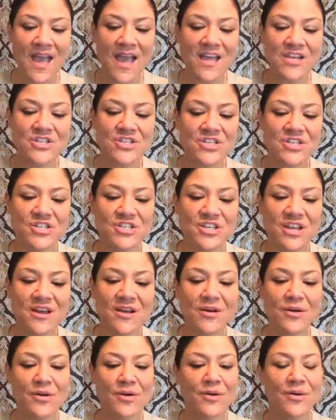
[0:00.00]
As she
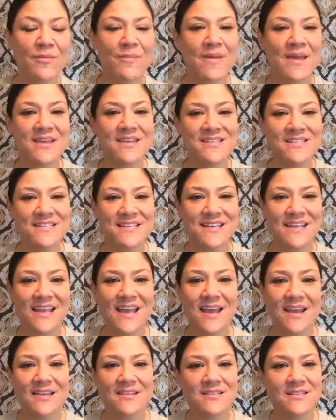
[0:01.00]
shared her
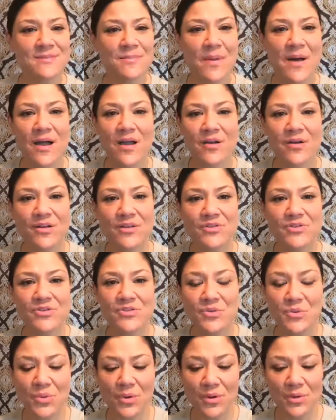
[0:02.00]
amazing and inspiring
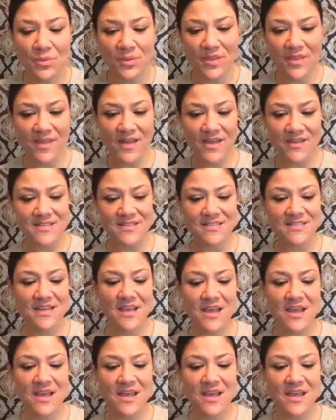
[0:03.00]
story with us,